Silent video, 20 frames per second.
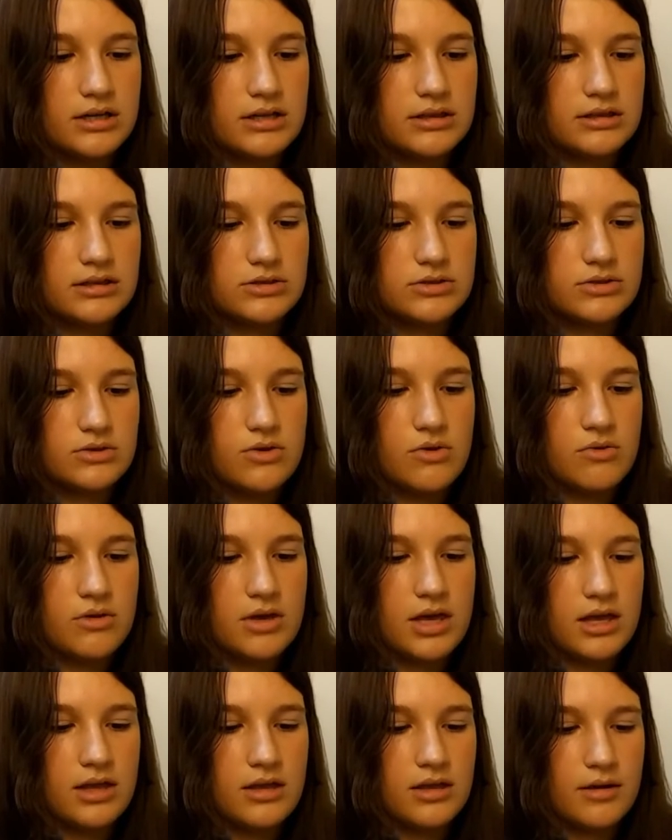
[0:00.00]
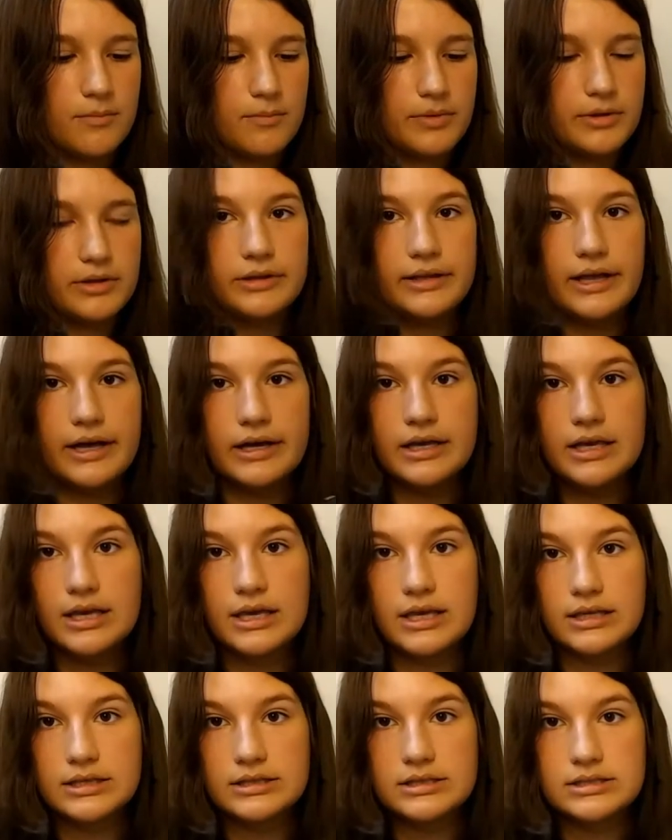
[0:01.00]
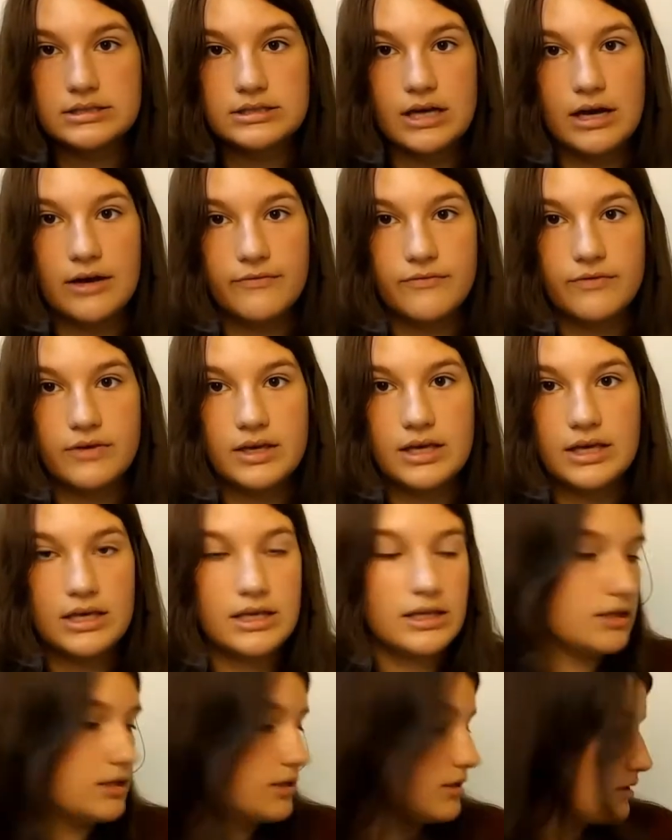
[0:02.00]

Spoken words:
so you can plug stuff in.